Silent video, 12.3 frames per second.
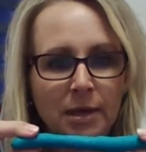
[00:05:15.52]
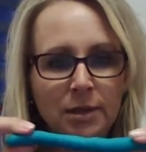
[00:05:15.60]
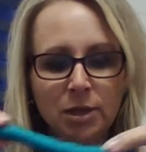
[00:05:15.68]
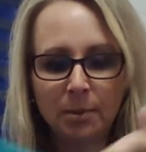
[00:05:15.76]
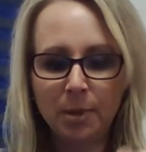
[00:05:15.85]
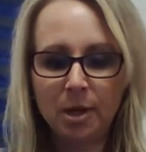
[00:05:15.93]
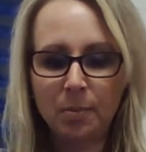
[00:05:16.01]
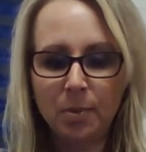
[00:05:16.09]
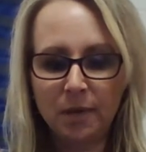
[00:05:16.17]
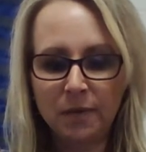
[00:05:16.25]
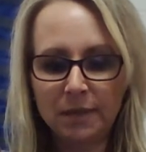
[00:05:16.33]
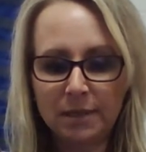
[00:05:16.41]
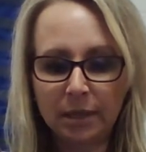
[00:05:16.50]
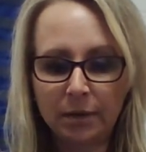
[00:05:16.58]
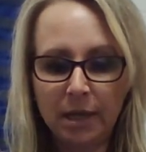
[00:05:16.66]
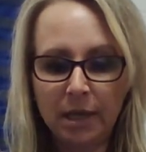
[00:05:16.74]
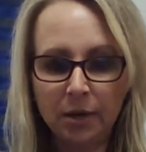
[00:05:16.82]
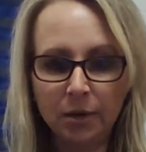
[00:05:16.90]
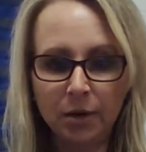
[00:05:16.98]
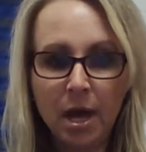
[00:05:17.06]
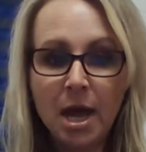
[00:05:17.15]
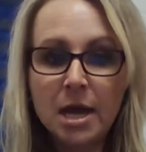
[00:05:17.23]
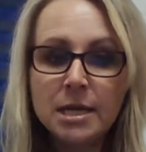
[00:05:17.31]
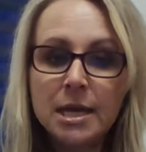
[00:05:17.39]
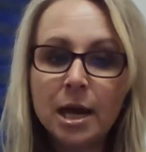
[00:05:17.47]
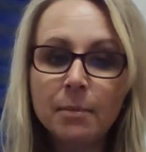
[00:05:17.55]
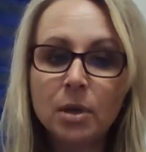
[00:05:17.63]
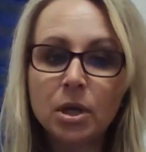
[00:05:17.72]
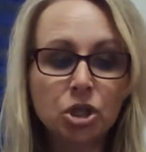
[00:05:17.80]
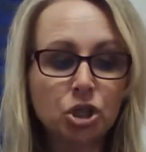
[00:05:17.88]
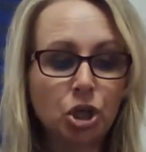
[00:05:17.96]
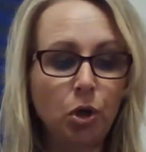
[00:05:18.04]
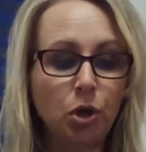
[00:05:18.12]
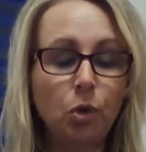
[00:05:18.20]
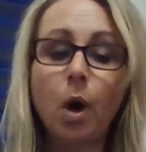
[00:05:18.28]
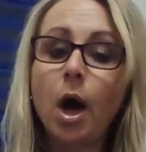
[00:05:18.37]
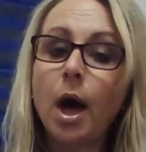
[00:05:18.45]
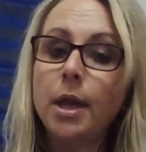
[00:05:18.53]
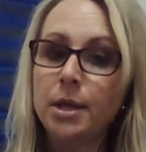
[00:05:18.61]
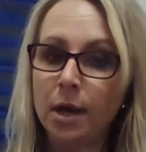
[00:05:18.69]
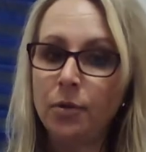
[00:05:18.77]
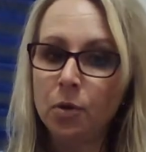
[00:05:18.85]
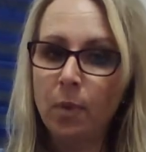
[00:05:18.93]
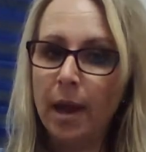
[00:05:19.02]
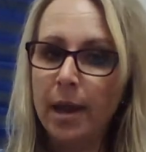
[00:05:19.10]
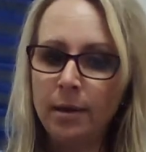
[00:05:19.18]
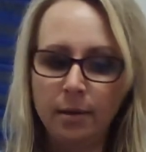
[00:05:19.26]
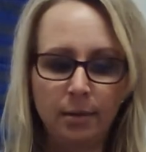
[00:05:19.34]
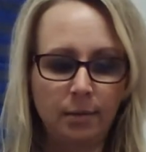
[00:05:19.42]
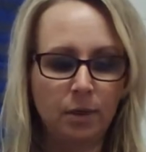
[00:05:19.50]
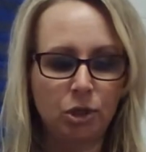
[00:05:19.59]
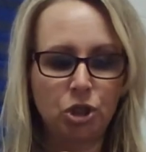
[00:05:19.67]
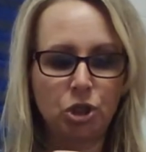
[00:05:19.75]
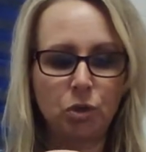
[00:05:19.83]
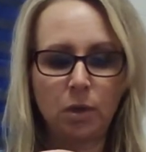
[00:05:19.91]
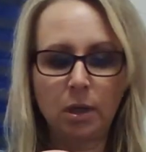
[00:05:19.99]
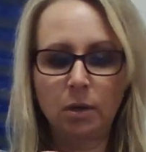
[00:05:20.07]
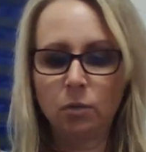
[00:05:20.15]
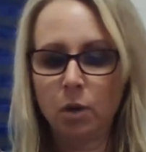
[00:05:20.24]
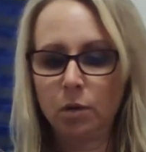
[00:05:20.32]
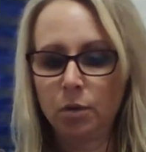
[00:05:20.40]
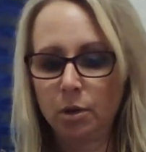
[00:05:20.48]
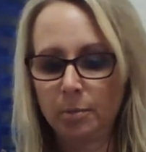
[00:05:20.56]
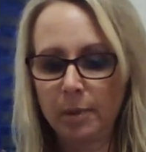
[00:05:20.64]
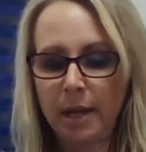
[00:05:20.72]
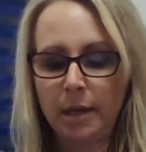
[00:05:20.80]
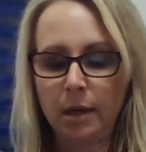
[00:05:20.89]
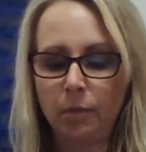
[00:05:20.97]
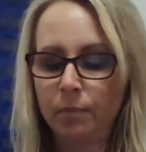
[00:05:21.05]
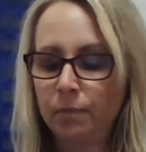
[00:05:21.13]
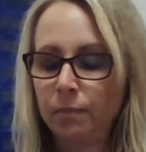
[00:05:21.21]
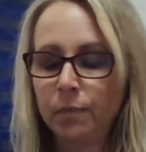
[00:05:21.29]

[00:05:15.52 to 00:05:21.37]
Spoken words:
So I'm going to put this down here. Now I'm going to show you another way that you can roll your Play-Doh.